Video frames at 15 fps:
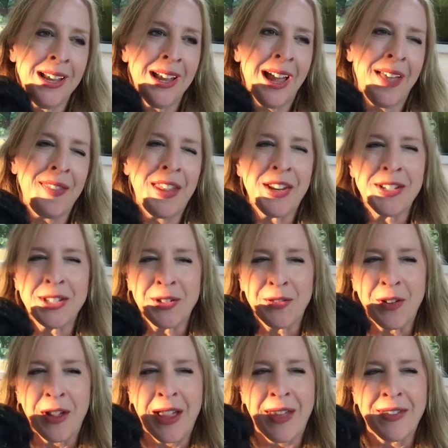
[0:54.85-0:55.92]
And then I sort
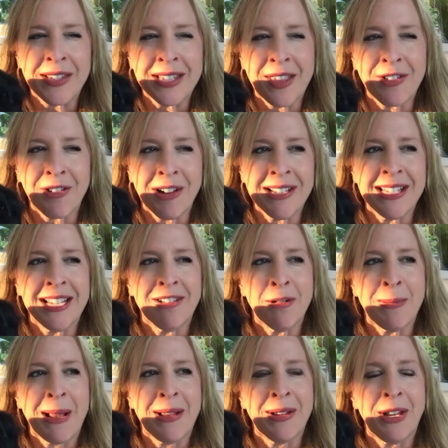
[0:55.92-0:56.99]
of had this other idea
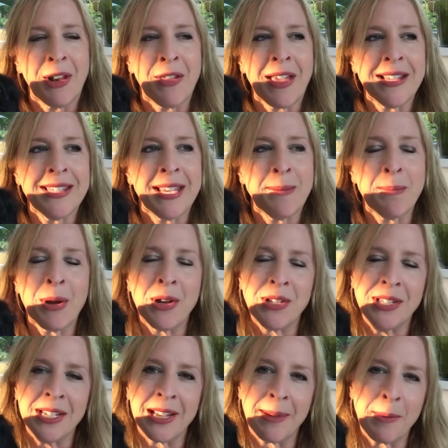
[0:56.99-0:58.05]
about, that same
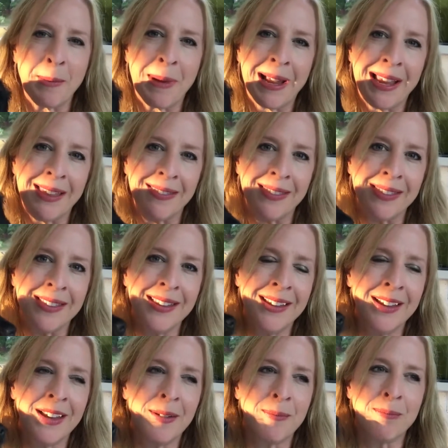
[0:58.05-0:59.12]
person coming back in,
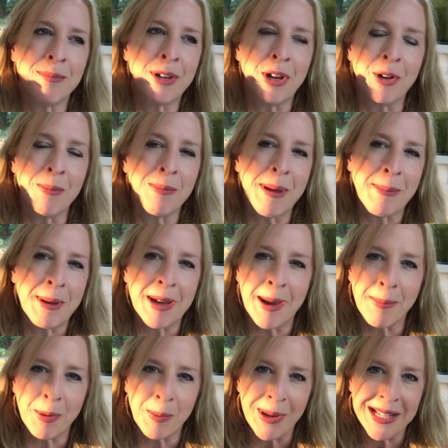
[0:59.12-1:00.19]
maybe a
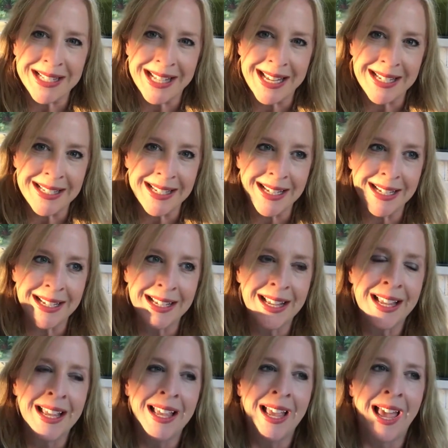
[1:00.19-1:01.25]
couple of weeks later
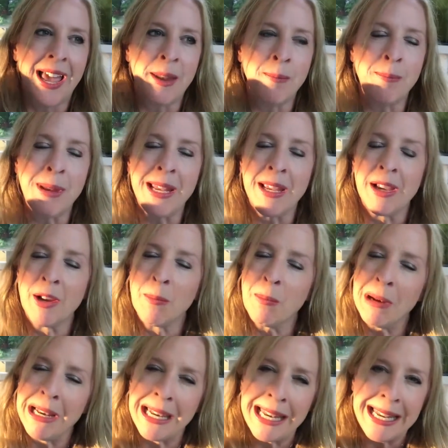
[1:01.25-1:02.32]
and being a
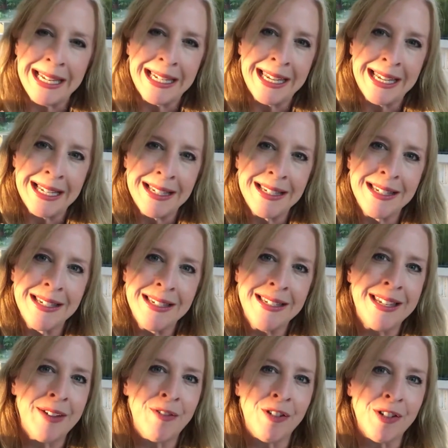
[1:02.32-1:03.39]
completely
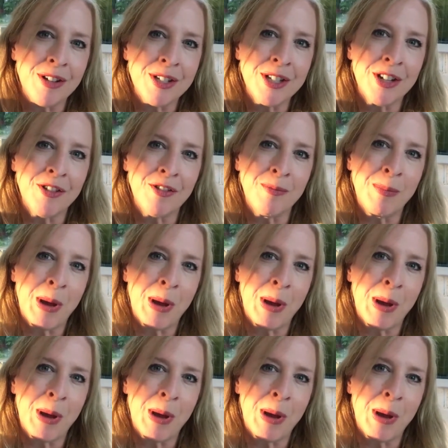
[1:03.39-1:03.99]
different sort of